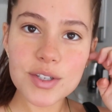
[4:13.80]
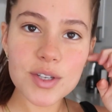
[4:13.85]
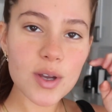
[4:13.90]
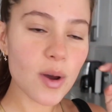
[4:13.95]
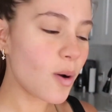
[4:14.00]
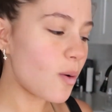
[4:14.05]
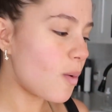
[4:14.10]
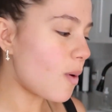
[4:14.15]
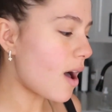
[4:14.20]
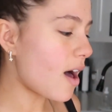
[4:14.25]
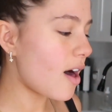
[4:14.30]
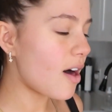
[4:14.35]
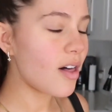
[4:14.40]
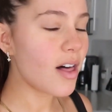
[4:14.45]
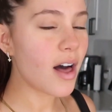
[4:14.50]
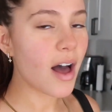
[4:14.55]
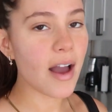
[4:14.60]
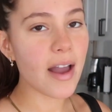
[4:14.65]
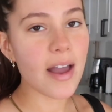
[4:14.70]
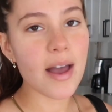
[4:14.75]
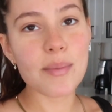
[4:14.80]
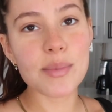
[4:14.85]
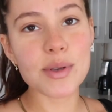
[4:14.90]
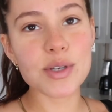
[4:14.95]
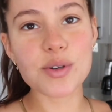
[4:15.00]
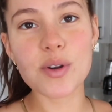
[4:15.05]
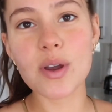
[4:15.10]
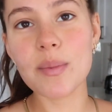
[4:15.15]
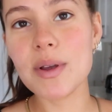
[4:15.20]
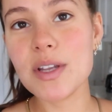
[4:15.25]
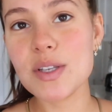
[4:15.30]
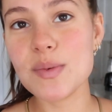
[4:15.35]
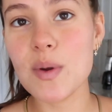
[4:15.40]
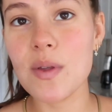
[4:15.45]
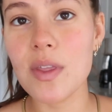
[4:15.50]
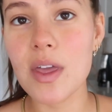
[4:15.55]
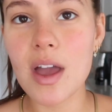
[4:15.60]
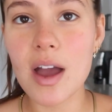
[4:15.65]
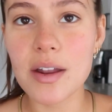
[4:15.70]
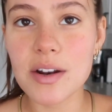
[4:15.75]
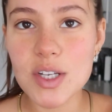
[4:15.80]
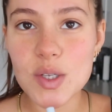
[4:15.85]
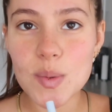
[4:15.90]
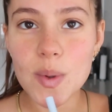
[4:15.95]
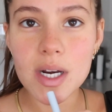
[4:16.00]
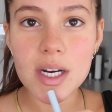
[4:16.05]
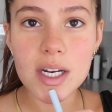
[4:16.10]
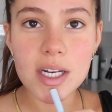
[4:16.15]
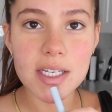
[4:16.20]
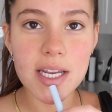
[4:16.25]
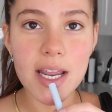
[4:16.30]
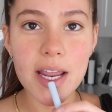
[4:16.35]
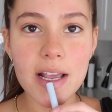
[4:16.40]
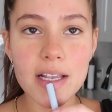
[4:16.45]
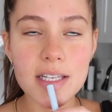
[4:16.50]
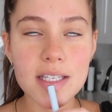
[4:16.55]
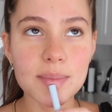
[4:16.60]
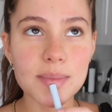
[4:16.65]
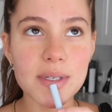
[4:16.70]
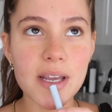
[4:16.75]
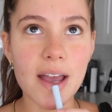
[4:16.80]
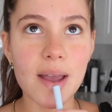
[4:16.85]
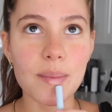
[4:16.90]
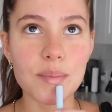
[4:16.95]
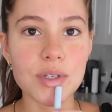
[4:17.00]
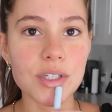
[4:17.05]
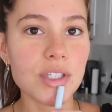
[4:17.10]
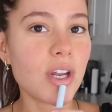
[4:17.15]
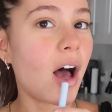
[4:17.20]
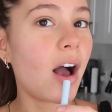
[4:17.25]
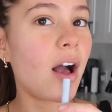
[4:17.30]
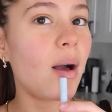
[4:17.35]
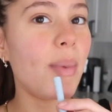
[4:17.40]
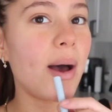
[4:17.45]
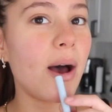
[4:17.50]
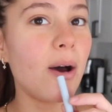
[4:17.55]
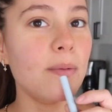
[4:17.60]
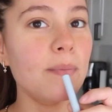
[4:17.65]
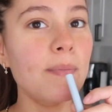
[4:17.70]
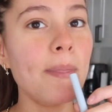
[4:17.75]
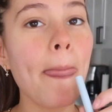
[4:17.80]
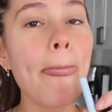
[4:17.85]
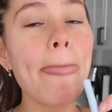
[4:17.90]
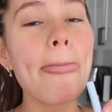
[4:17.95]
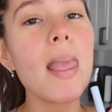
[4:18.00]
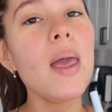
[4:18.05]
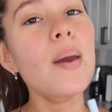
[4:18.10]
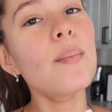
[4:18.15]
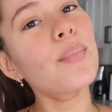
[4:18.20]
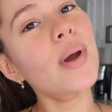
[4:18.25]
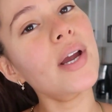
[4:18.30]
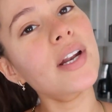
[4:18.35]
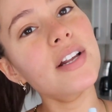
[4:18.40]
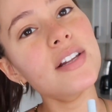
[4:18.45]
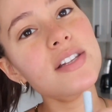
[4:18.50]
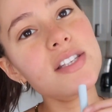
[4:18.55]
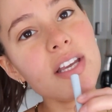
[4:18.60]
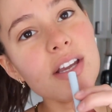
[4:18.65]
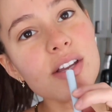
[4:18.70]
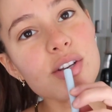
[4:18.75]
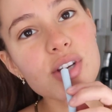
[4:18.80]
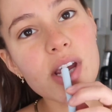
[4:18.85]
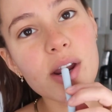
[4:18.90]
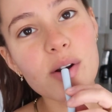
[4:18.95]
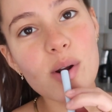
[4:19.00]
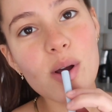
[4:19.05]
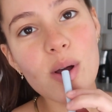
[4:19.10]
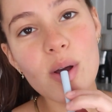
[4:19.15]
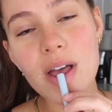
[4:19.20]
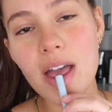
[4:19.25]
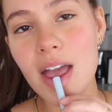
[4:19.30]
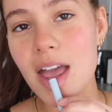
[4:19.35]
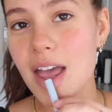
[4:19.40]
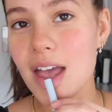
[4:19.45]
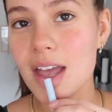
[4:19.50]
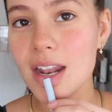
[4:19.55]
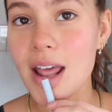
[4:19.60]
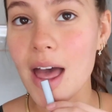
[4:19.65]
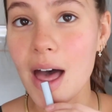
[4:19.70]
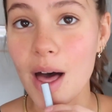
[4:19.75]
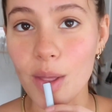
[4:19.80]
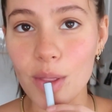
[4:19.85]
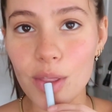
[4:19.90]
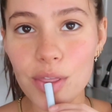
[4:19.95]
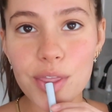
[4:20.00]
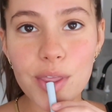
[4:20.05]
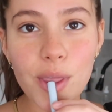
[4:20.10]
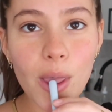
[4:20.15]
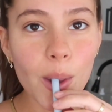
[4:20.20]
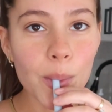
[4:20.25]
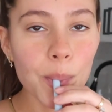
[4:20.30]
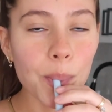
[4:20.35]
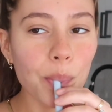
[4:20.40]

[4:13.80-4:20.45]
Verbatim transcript: So while I am enjoying my smoothie, I just wanted to take some time to talk about pregnancy in general and health.